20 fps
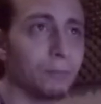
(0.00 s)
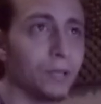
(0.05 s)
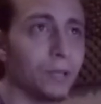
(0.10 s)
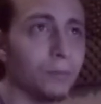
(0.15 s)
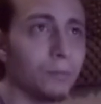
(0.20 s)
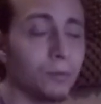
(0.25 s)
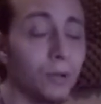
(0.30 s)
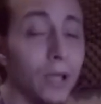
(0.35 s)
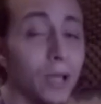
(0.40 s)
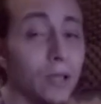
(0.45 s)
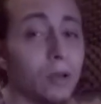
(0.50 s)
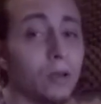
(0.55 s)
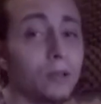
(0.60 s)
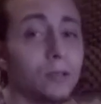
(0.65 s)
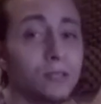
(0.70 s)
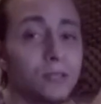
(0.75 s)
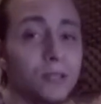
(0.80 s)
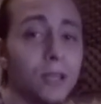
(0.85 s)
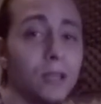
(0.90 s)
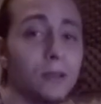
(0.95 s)
people had
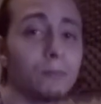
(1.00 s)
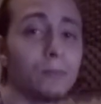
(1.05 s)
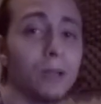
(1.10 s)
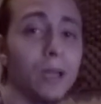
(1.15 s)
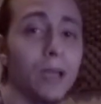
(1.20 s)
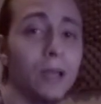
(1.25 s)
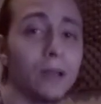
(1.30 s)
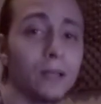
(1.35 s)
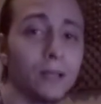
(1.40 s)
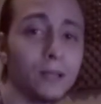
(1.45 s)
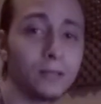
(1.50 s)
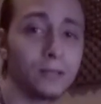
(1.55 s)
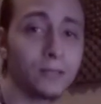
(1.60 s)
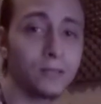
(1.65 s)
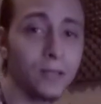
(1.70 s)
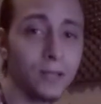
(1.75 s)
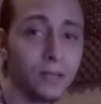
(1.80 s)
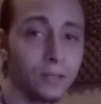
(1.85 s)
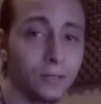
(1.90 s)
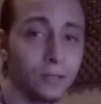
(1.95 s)
said bad and
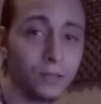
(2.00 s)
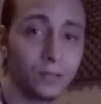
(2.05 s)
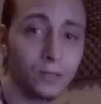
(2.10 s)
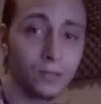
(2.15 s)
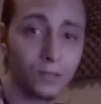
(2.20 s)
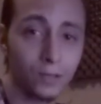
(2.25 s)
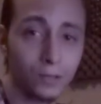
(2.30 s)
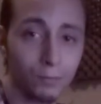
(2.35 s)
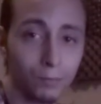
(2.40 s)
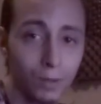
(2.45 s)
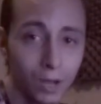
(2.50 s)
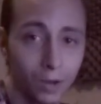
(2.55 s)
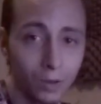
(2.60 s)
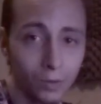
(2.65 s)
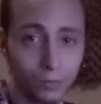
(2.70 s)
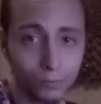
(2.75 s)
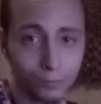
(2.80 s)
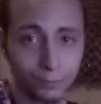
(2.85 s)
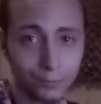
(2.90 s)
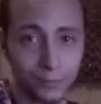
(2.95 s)
said good
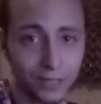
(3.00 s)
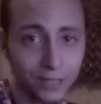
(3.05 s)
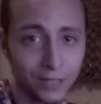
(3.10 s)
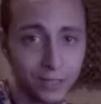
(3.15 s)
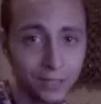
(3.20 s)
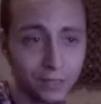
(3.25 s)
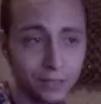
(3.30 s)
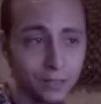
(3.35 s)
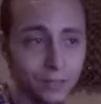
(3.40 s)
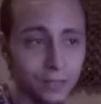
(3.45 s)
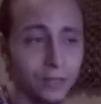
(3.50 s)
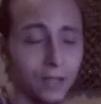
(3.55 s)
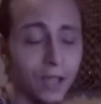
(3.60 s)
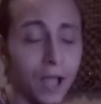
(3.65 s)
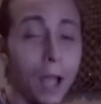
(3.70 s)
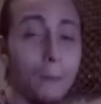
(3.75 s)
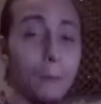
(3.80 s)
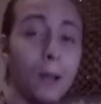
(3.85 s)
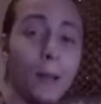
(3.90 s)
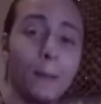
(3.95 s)
about me
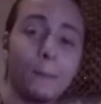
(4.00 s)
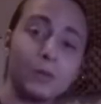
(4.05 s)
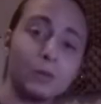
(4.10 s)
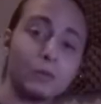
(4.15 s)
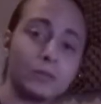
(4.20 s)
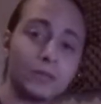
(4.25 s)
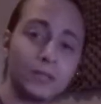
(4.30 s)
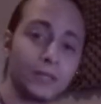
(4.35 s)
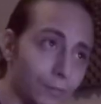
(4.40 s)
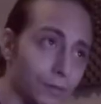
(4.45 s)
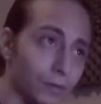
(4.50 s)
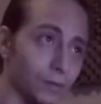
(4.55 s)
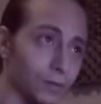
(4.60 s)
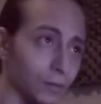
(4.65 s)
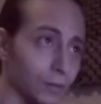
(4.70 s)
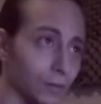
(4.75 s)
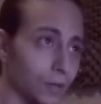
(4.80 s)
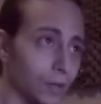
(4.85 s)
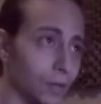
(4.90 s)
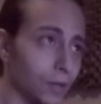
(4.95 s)
on my music.
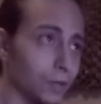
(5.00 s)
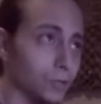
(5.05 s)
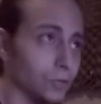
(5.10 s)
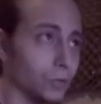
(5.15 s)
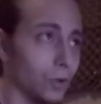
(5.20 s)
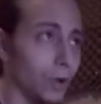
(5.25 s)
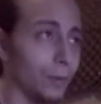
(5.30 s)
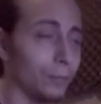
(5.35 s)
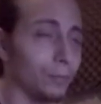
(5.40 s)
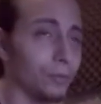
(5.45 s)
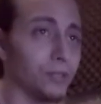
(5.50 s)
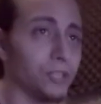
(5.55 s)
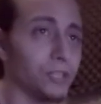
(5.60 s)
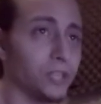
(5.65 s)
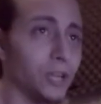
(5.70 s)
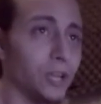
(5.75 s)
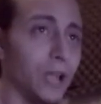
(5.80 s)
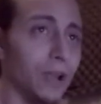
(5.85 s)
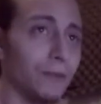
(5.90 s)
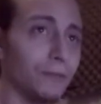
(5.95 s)
So I
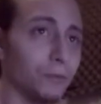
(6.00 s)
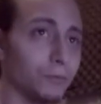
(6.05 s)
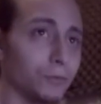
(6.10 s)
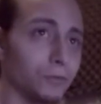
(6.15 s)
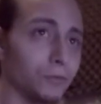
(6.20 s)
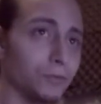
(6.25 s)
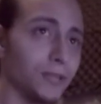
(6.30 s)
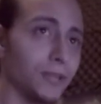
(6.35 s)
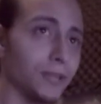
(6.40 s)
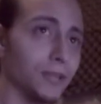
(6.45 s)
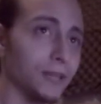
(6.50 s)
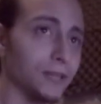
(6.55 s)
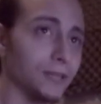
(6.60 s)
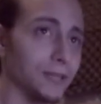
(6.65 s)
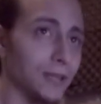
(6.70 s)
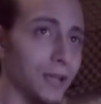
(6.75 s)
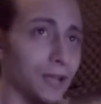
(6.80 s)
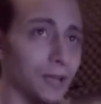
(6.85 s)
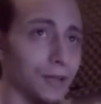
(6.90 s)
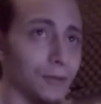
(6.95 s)
appreciate everyone who's taking the
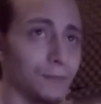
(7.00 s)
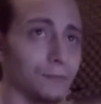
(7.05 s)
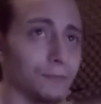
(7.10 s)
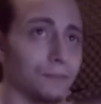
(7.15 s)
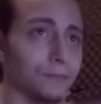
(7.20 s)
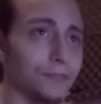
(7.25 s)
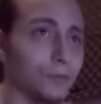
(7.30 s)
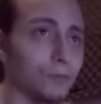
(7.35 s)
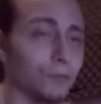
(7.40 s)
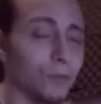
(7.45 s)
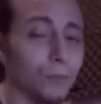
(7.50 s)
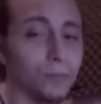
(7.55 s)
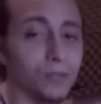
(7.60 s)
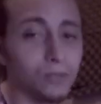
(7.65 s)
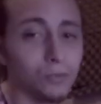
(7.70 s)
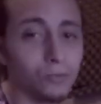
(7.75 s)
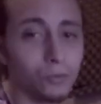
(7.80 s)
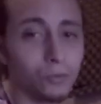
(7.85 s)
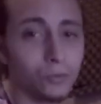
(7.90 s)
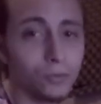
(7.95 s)
time to run me
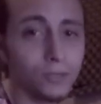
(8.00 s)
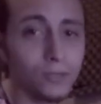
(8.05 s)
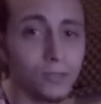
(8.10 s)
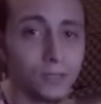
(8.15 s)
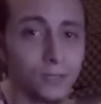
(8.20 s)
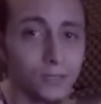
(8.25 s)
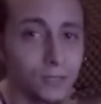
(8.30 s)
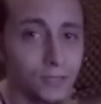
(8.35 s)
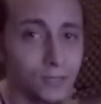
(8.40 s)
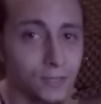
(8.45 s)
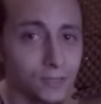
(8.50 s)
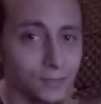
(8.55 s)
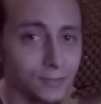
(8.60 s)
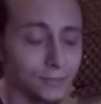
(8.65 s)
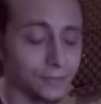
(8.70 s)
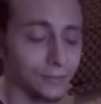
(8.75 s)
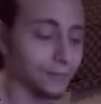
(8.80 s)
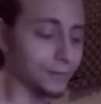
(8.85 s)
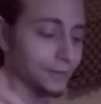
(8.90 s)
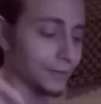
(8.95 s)
through with this,
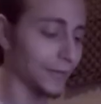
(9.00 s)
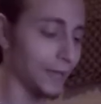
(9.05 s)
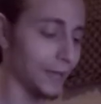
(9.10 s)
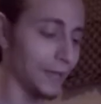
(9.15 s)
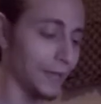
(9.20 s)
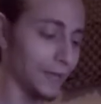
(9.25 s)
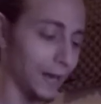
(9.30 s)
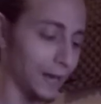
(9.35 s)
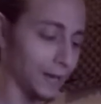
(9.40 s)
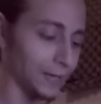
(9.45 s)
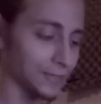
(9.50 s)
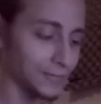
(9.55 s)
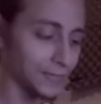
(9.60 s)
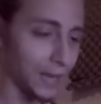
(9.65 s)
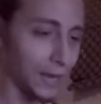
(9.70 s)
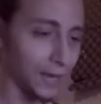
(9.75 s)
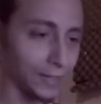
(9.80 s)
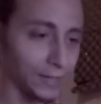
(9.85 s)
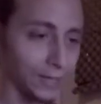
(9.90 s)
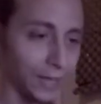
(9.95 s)
and I
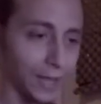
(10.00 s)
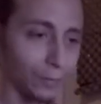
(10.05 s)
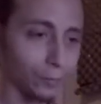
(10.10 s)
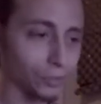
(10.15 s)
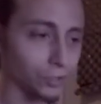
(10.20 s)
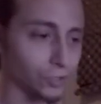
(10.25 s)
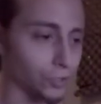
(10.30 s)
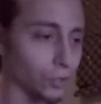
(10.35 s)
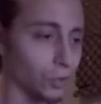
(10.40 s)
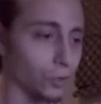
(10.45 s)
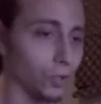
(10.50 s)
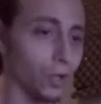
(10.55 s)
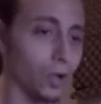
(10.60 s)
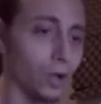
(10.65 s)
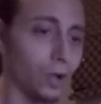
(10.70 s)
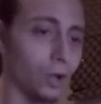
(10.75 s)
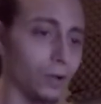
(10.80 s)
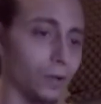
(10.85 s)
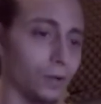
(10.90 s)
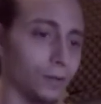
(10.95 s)
decided I would show
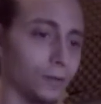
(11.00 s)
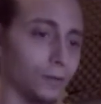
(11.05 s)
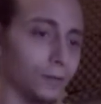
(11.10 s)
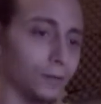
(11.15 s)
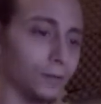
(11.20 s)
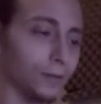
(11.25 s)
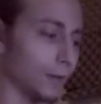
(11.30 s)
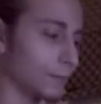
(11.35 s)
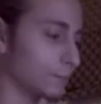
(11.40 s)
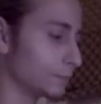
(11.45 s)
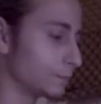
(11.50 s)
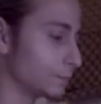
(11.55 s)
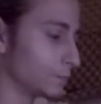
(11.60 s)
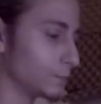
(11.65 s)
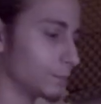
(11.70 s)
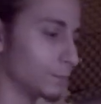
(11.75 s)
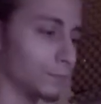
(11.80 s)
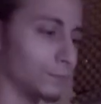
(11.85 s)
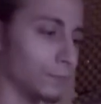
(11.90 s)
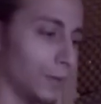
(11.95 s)
y'all
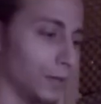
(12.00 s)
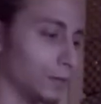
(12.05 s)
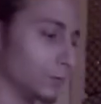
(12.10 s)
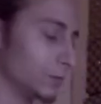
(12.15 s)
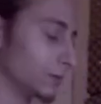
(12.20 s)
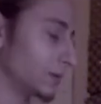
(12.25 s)
my little